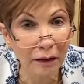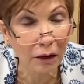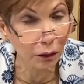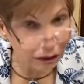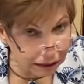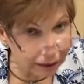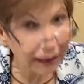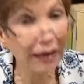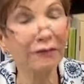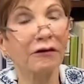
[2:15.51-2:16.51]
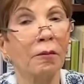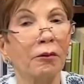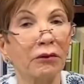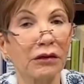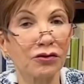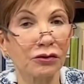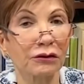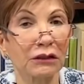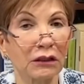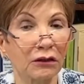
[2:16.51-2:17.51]
We still have
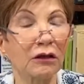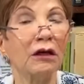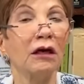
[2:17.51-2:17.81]
operations here,